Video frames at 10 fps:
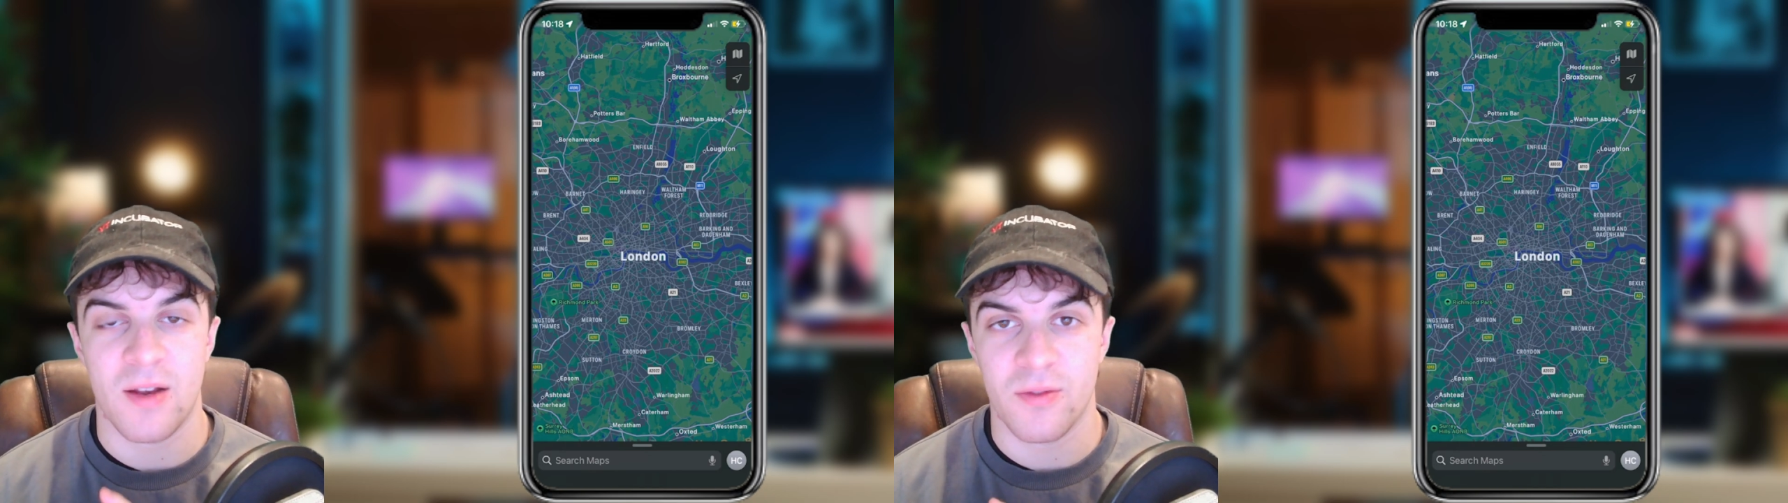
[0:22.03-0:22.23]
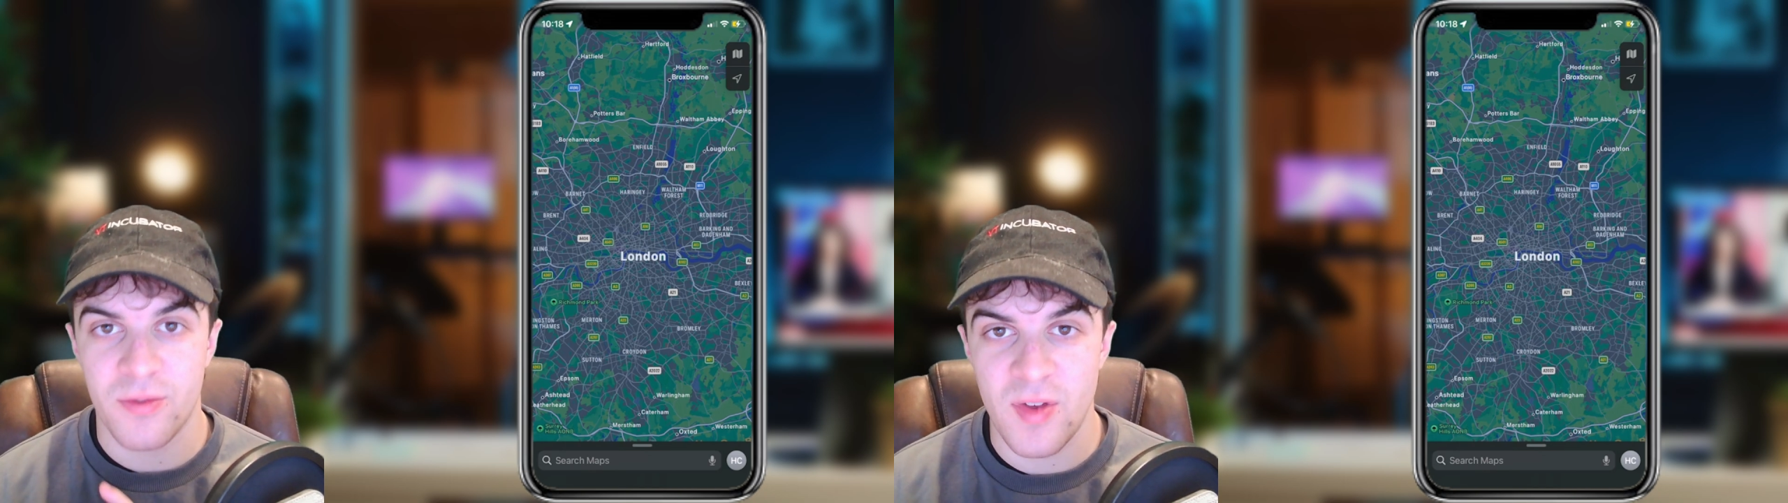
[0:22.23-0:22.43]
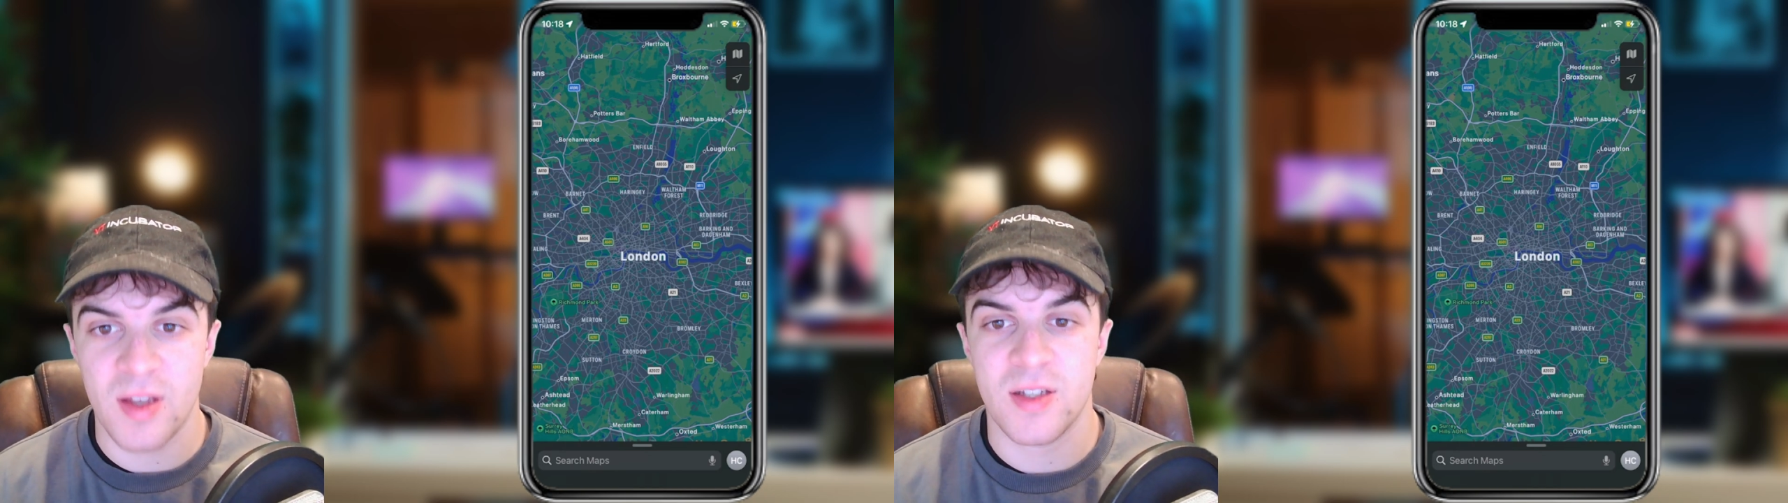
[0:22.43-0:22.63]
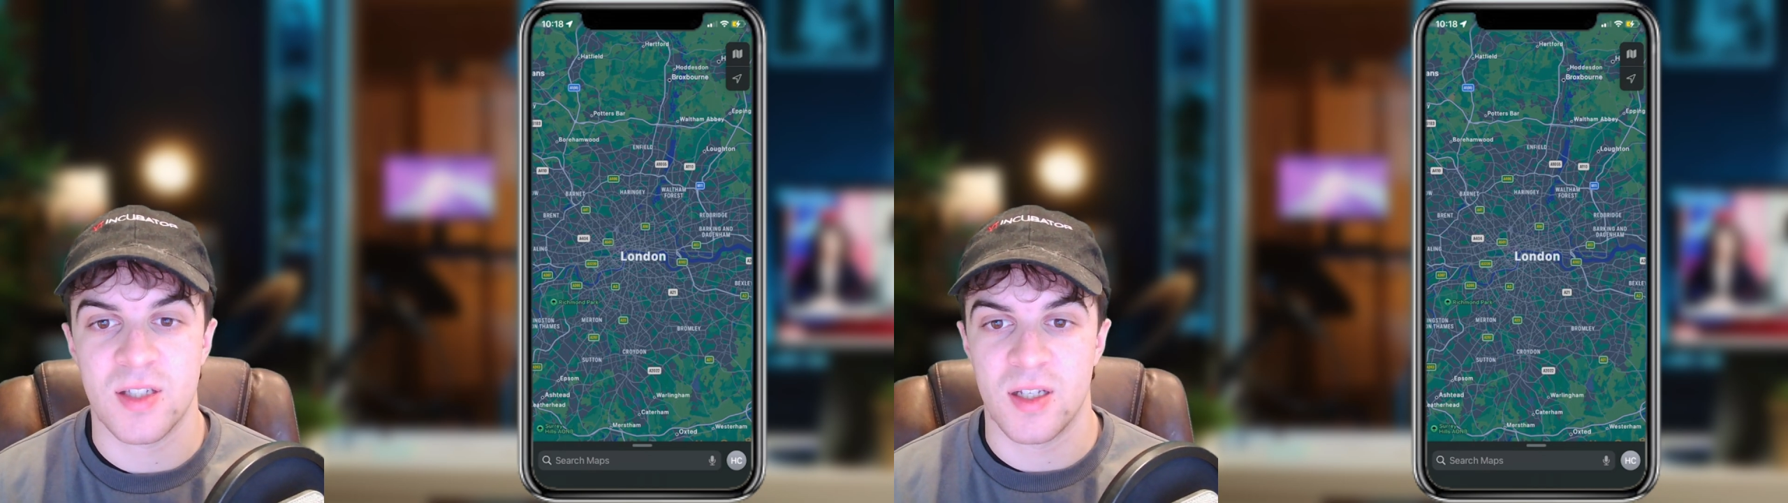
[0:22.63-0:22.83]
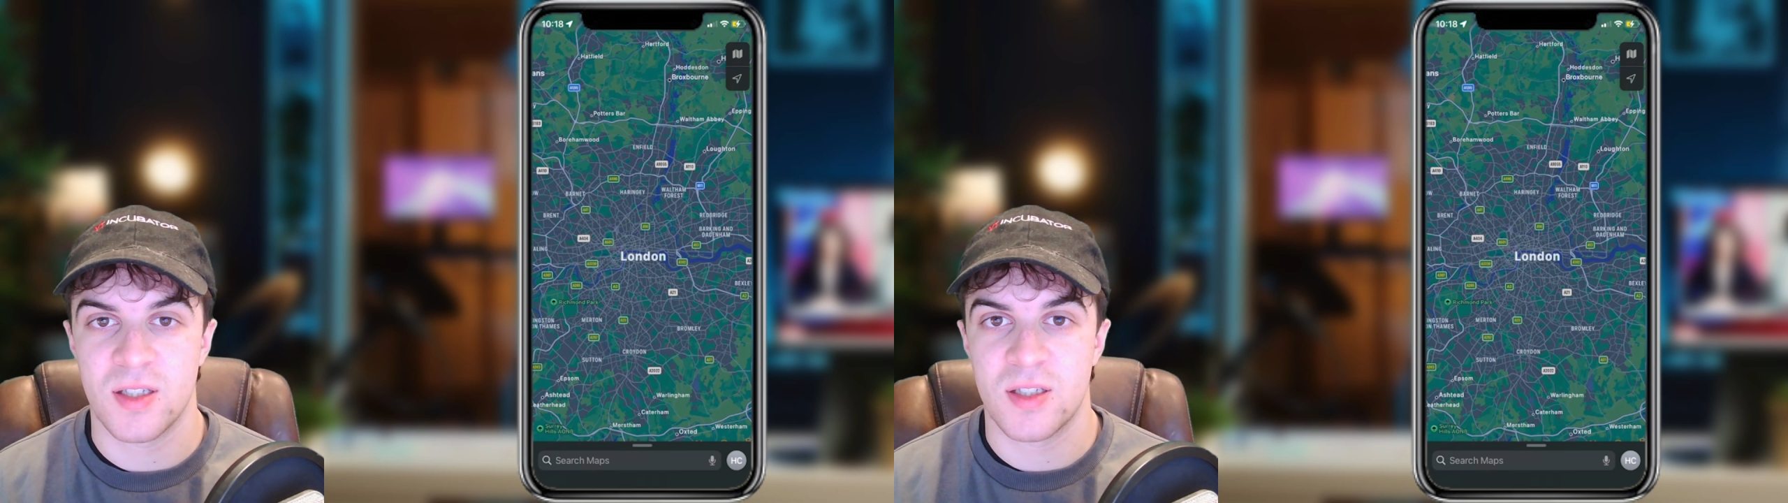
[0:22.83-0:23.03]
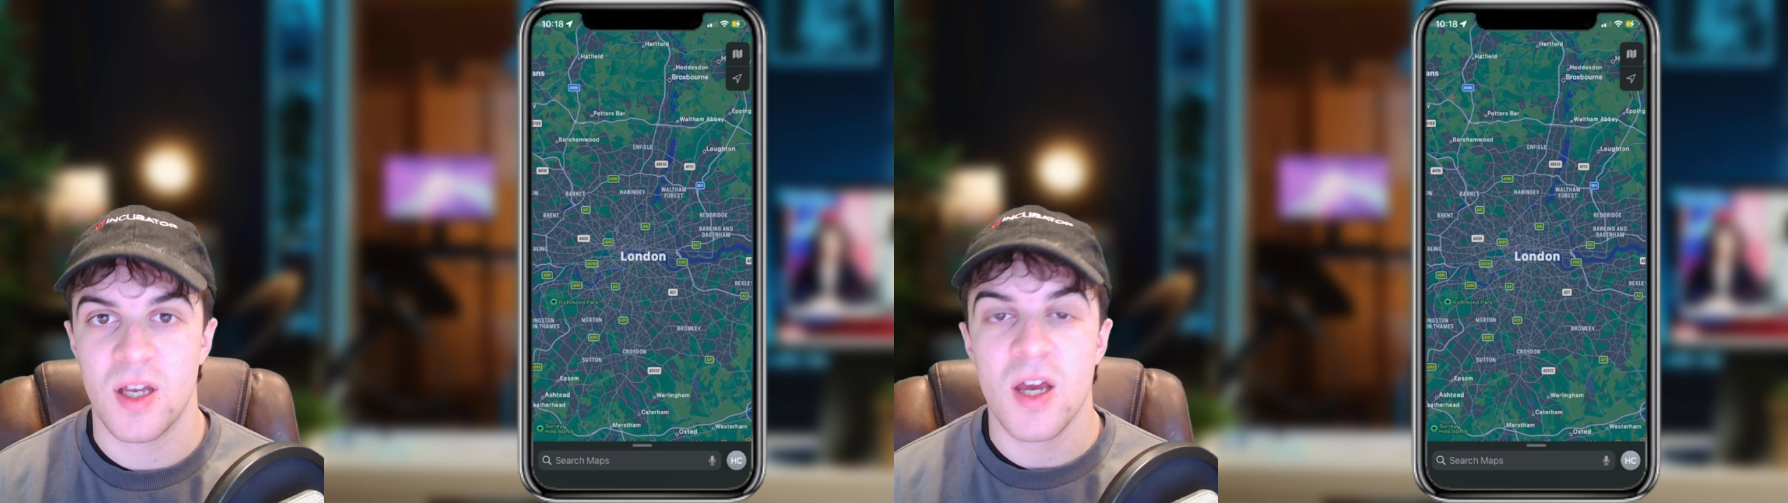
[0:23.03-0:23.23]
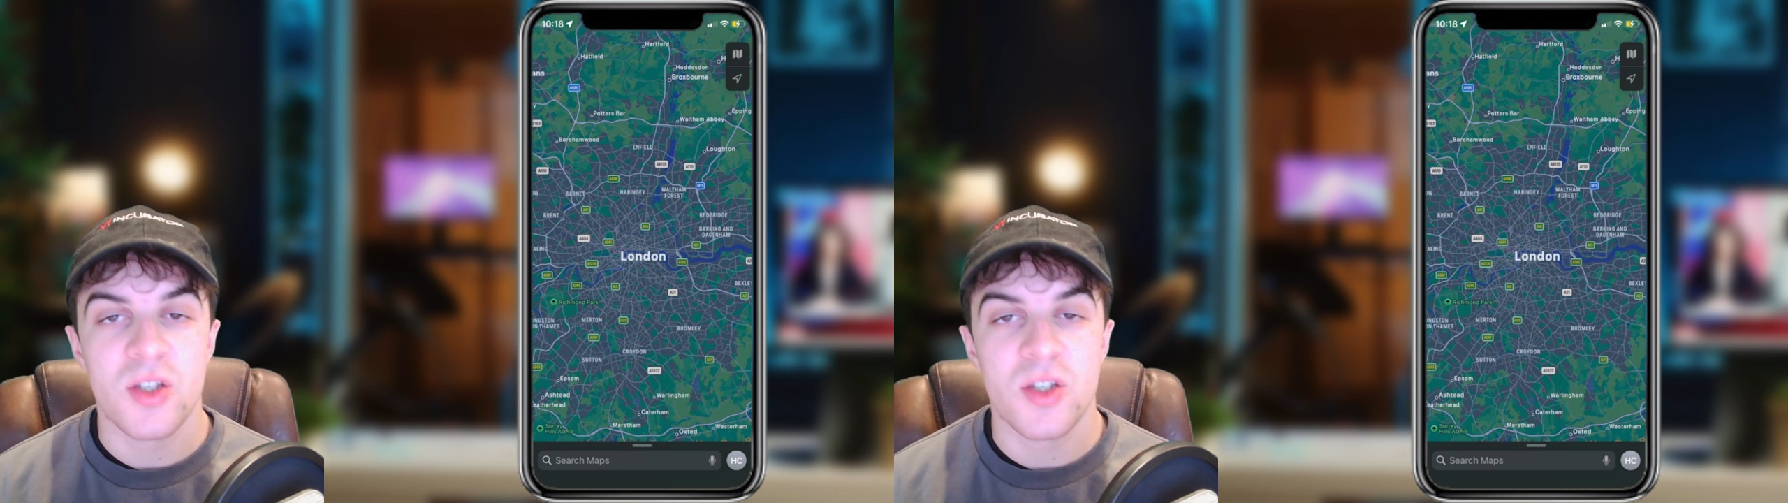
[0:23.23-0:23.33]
and fix this.